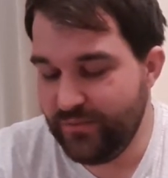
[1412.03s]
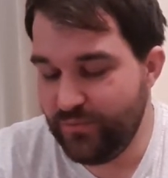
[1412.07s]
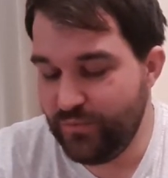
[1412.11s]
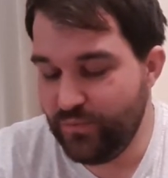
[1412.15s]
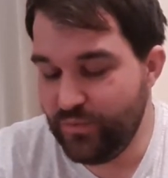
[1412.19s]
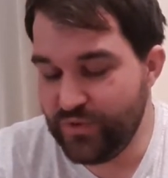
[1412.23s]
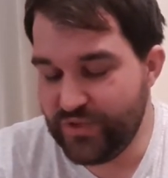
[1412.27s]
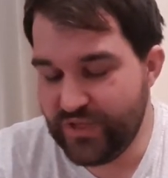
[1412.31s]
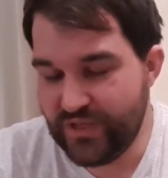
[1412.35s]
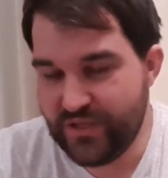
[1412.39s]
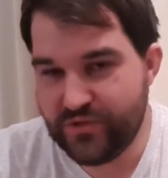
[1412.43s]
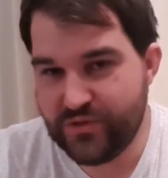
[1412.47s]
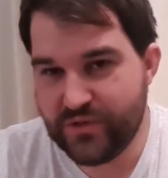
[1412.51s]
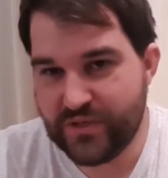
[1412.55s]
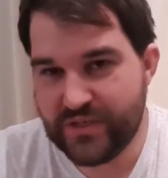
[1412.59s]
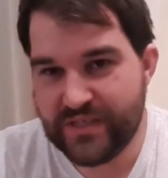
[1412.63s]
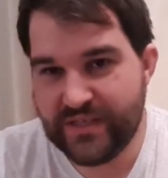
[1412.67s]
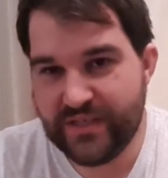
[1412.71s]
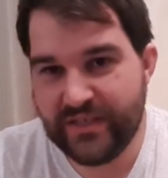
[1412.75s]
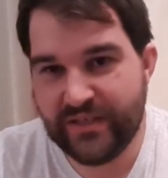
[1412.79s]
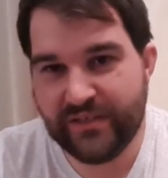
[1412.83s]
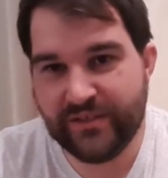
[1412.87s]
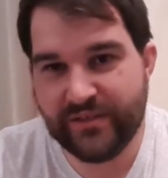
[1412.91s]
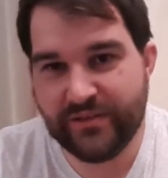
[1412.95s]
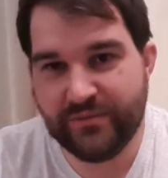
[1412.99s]
What's
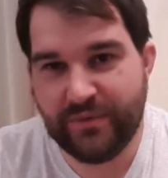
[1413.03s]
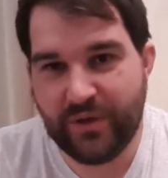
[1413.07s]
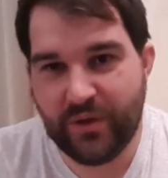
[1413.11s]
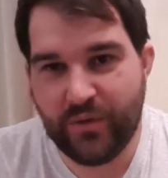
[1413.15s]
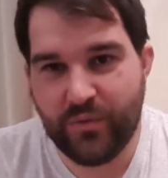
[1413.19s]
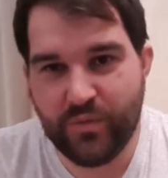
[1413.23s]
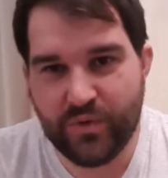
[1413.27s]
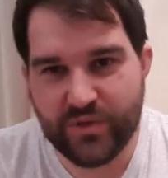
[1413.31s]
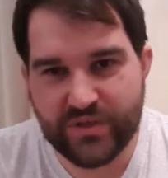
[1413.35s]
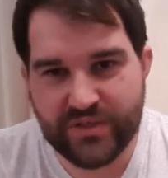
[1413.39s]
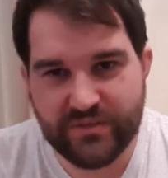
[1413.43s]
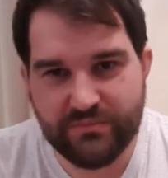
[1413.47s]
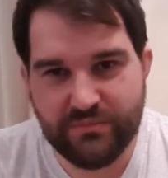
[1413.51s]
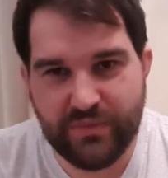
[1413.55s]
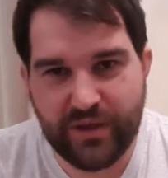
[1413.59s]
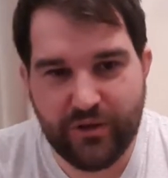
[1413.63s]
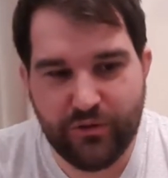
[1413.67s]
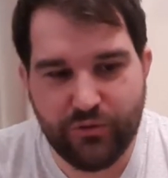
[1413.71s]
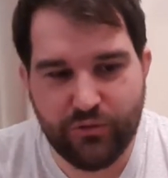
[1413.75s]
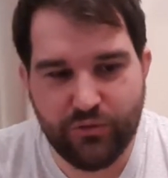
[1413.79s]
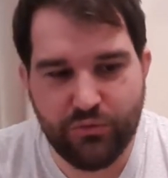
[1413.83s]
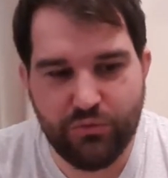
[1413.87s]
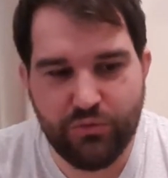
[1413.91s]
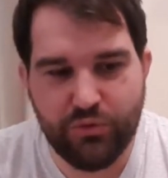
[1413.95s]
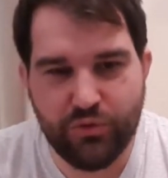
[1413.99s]
interesting about watching
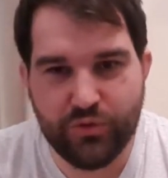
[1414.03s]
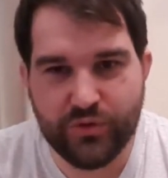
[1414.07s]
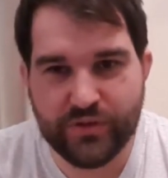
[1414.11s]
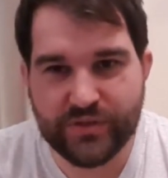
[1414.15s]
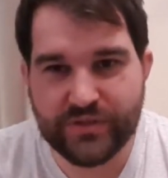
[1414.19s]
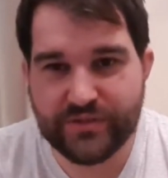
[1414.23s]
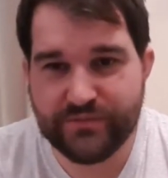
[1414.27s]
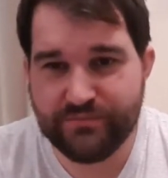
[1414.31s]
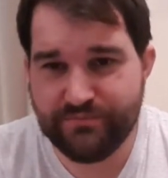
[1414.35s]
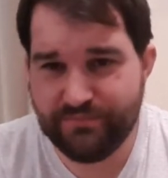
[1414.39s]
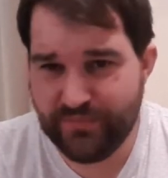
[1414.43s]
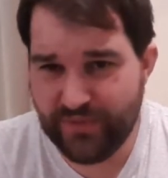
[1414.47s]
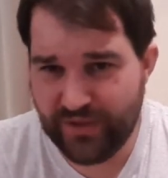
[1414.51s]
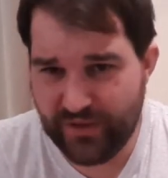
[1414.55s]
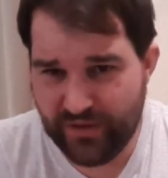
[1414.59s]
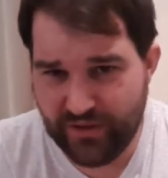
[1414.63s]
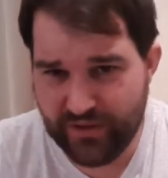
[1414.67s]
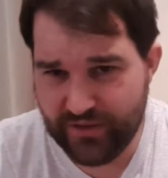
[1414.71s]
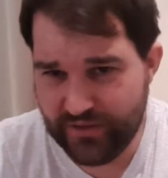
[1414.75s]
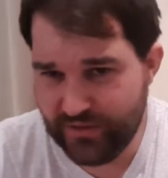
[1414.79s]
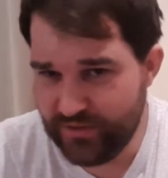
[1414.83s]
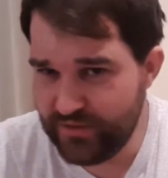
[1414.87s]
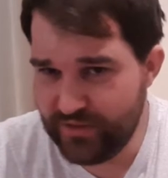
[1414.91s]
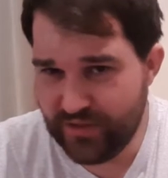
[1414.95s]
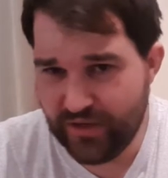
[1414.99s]
battle reports, now I
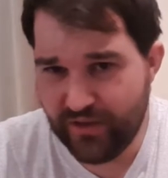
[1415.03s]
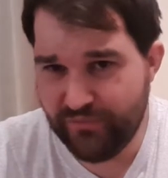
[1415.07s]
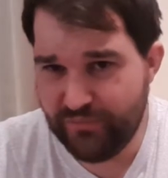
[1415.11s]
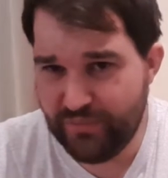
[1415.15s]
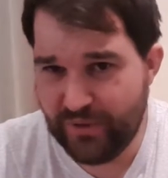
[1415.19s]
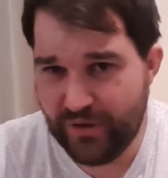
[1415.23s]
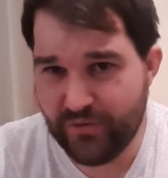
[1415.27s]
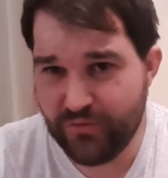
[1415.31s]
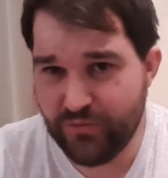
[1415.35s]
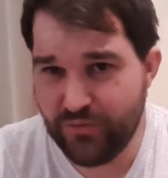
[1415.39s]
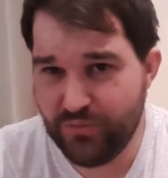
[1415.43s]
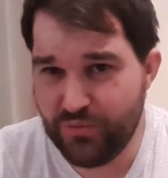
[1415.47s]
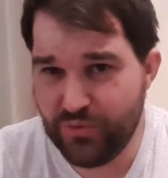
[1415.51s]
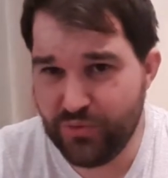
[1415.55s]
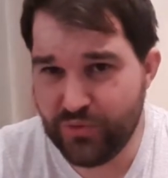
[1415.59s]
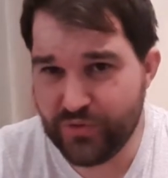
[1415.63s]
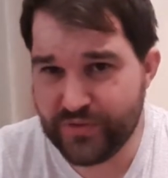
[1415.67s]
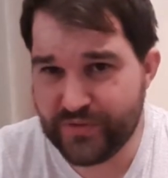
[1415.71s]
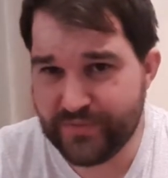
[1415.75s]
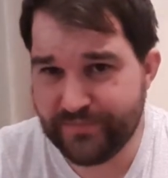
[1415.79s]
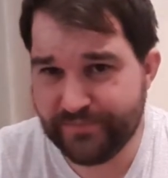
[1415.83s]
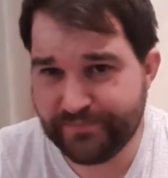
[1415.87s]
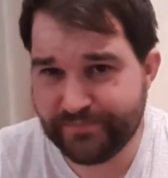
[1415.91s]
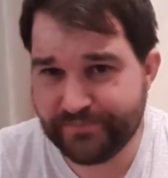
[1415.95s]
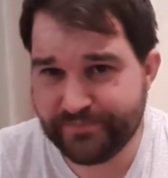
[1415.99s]
do love battle
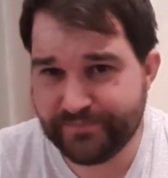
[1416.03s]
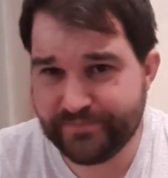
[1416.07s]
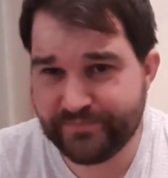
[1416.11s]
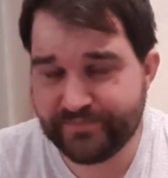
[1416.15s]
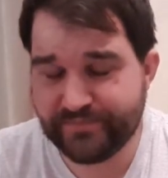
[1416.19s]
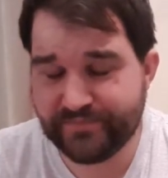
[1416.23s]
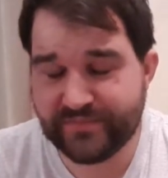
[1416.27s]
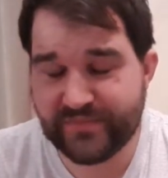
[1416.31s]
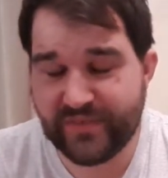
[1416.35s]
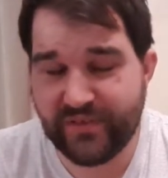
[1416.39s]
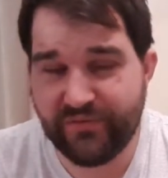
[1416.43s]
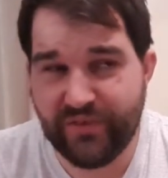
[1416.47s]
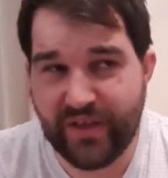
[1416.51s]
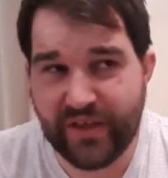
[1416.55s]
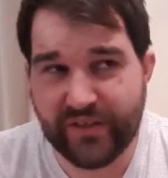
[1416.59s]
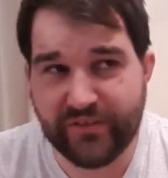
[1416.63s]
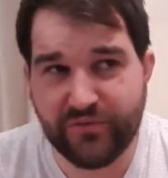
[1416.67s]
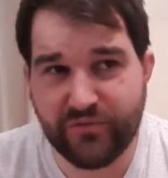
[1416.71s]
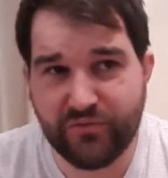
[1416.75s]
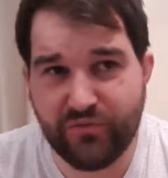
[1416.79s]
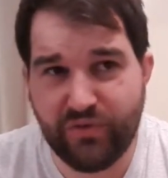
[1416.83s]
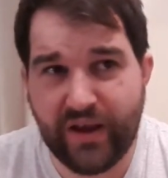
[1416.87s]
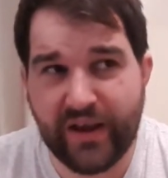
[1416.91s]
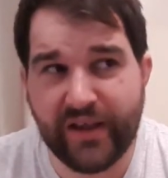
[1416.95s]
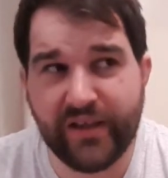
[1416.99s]
reports, if I had to
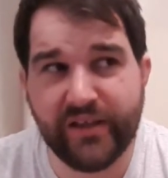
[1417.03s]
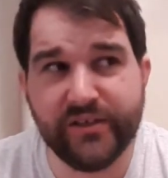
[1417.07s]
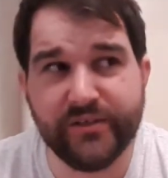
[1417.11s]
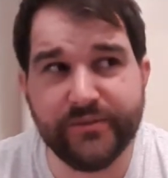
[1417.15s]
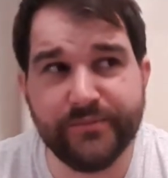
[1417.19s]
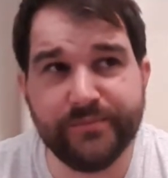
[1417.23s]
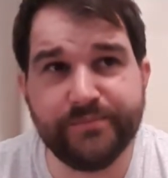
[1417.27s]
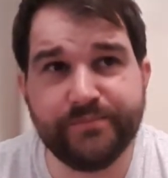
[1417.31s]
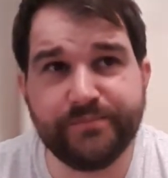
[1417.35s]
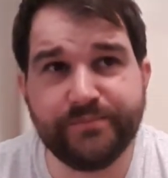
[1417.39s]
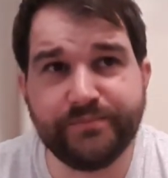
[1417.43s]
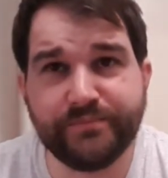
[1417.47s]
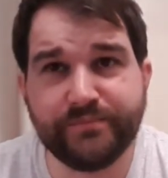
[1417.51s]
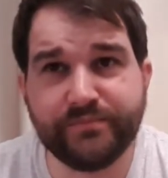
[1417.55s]
rank them